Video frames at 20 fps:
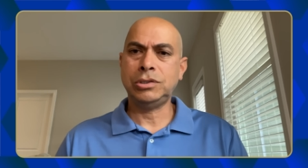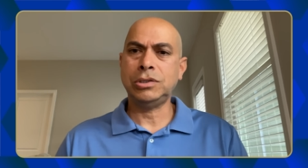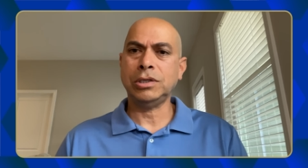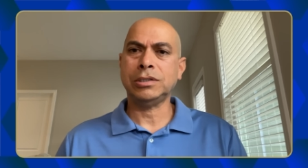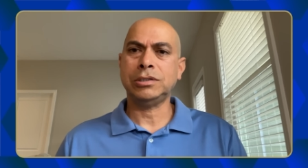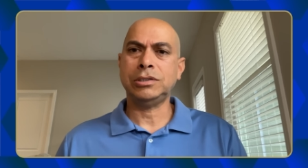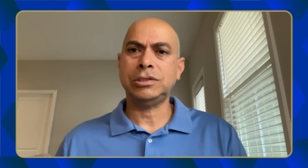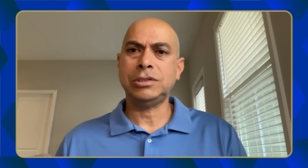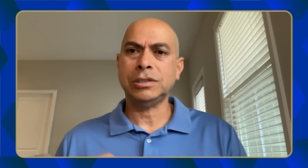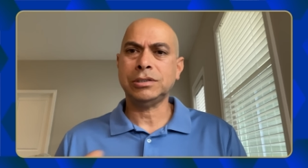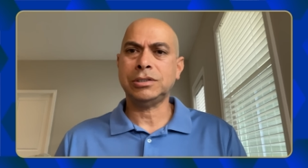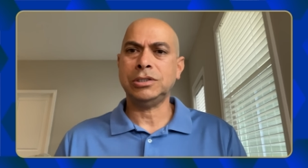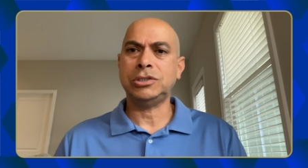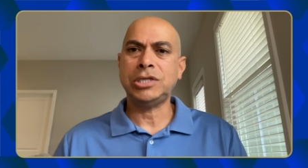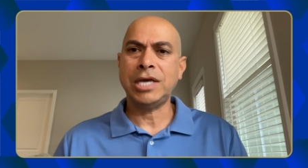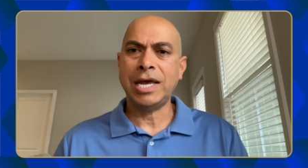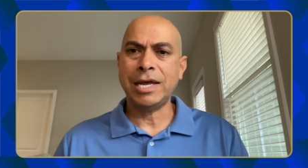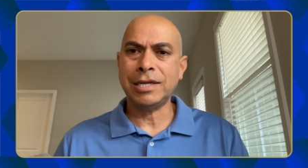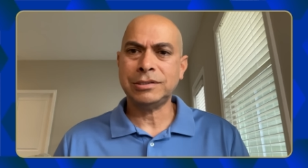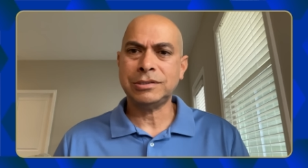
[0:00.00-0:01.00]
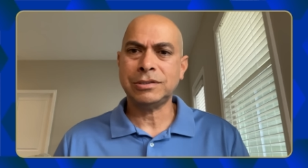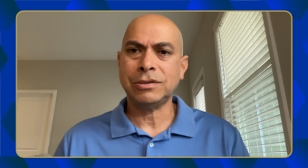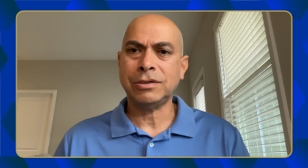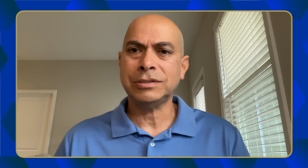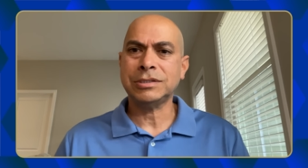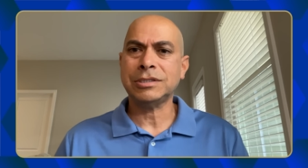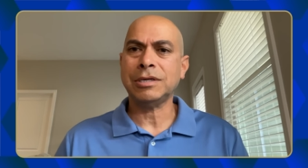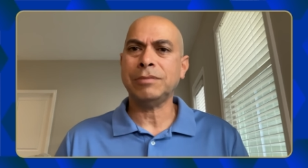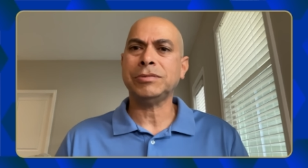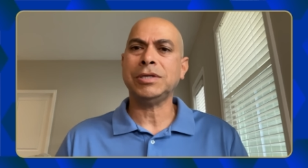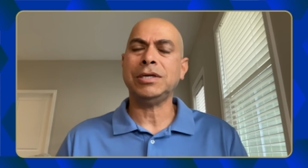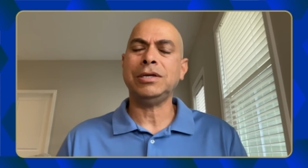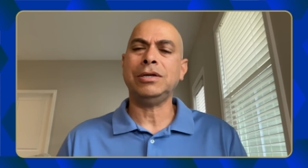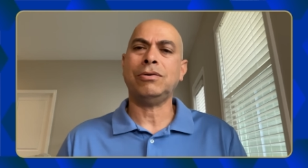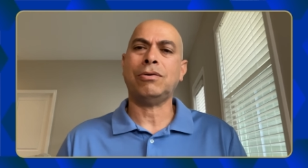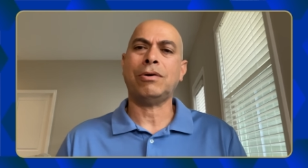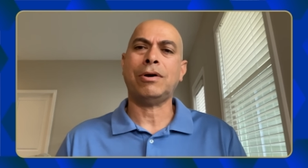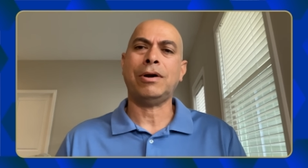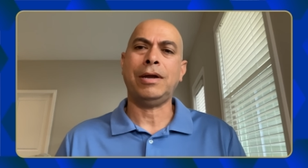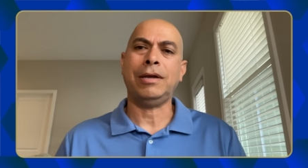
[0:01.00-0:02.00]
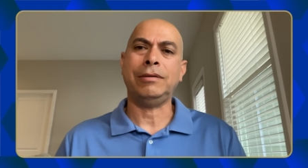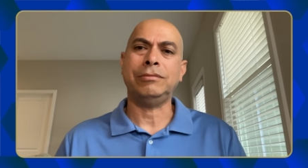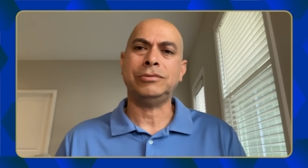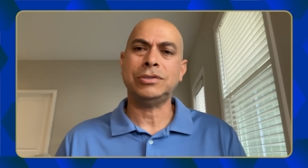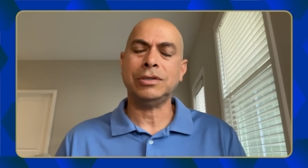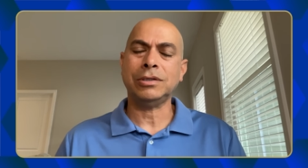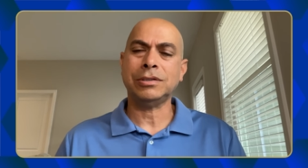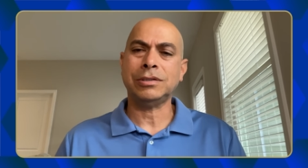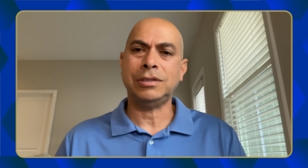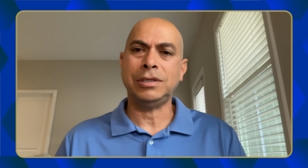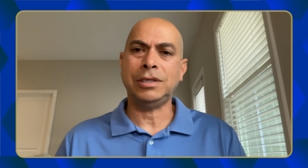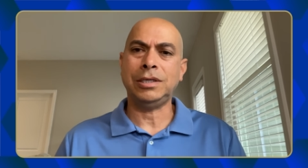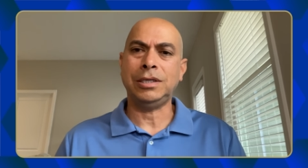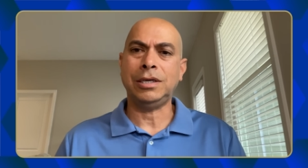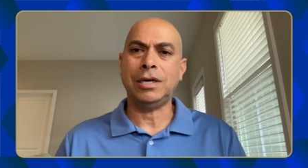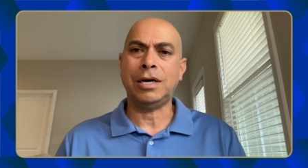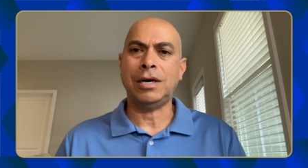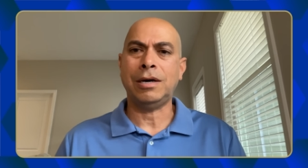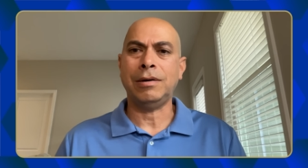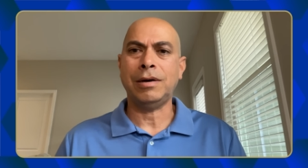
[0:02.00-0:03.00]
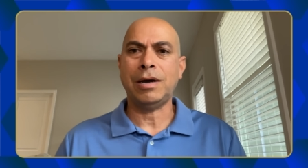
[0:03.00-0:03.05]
took the chance on something, or I took the